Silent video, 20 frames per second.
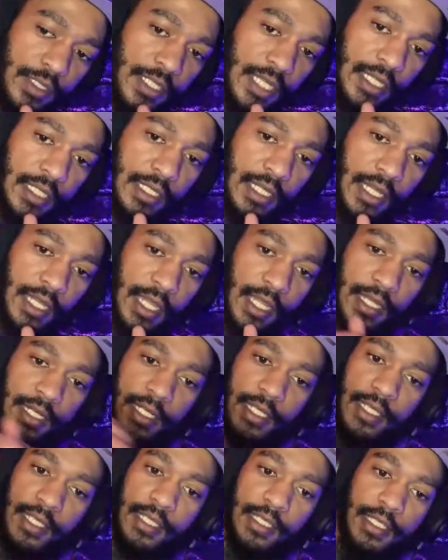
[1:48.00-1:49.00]
take your hand
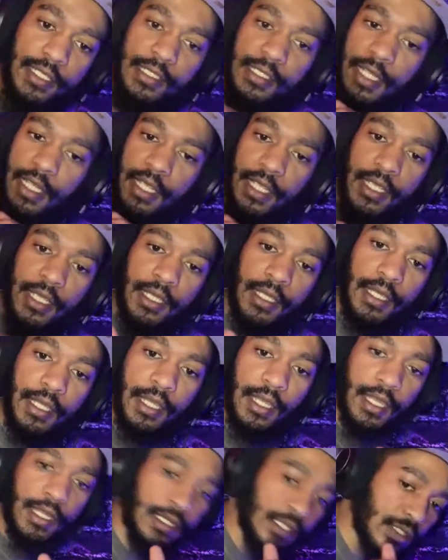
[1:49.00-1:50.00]
and hit his hand,
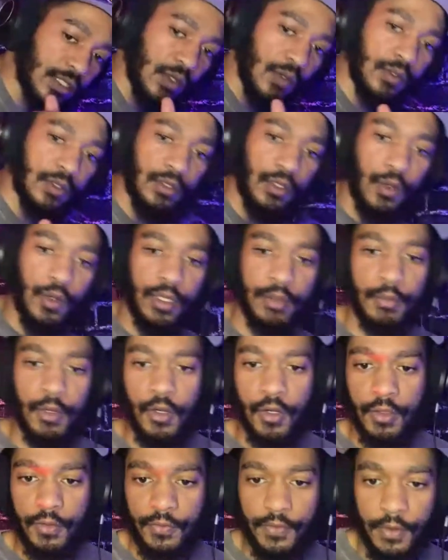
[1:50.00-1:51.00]
and it's gonna throw him off.